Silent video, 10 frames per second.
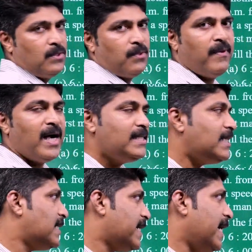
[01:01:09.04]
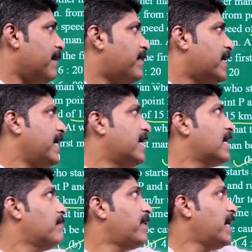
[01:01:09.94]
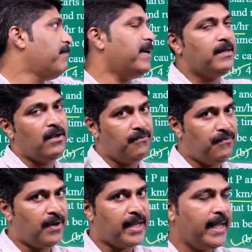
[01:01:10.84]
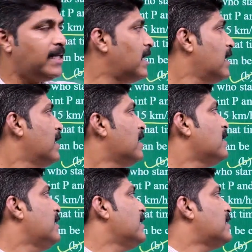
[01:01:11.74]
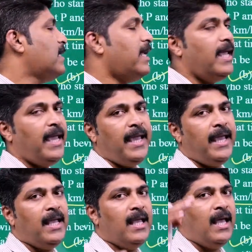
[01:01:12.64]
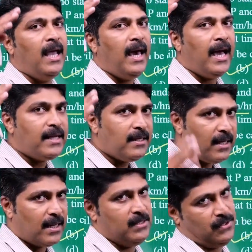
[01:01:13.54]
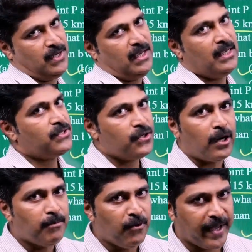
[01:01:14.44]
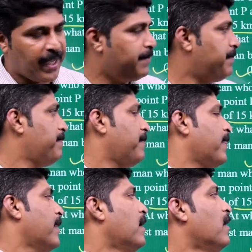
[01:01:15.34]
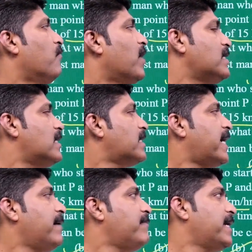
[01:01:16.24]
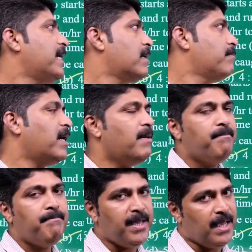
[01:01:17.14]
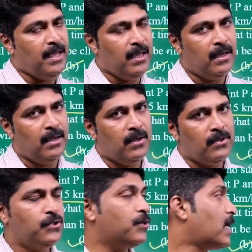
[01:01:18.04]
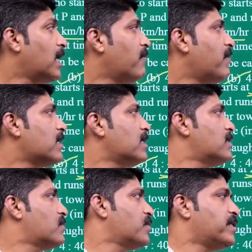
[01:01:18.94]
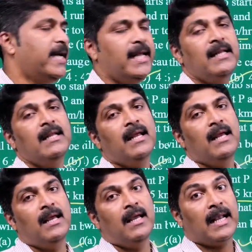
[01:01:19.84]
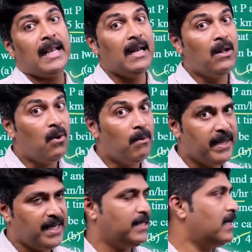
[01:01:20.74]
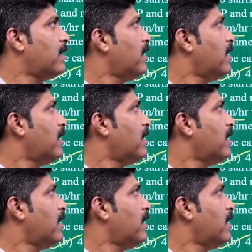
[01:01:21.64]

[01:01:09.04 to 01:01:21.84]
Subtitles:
So what's the time taken by B? Don't forget this A at rest. He is not moving. What's the time taken by B to cover this 10 kilometer?